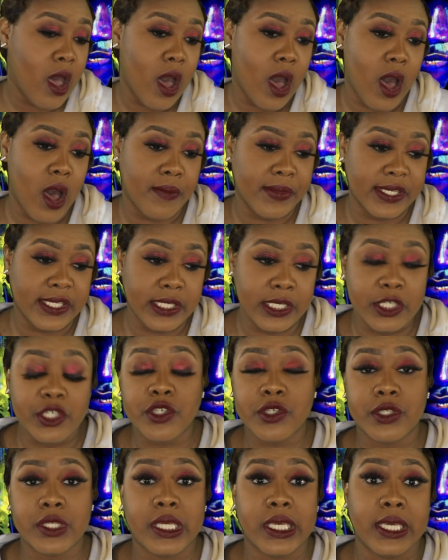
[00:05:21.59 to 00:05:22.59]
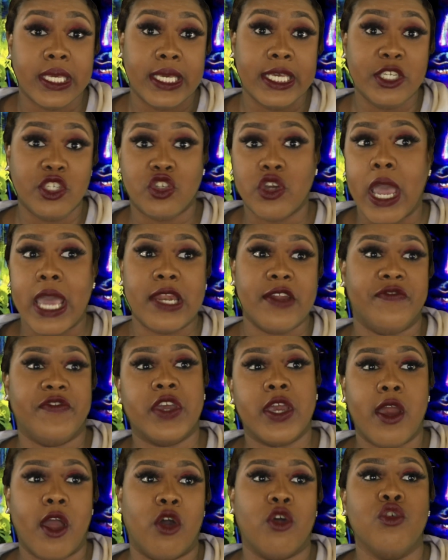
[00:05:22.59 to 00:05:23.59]
Um, essentially, he's trying to
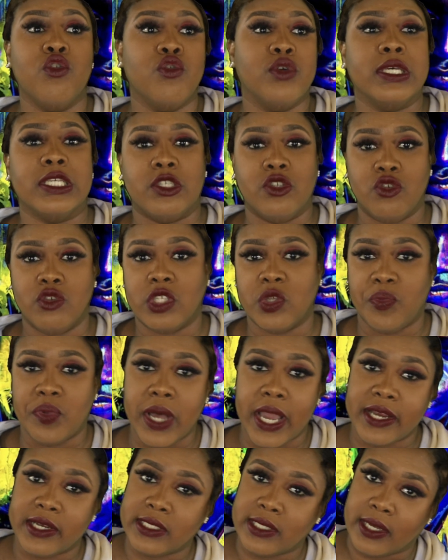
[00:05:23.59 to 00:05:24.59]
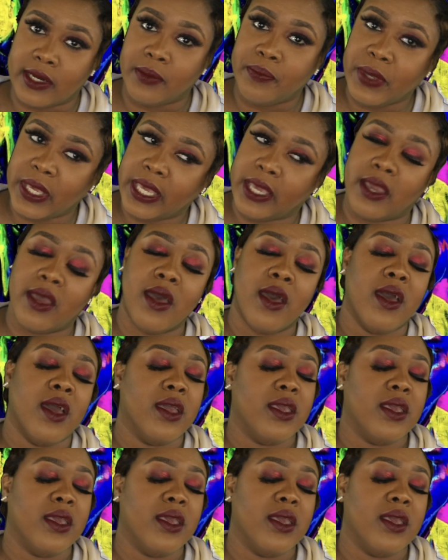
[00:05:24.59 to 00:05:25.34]
figure out who his new supplier is going to be.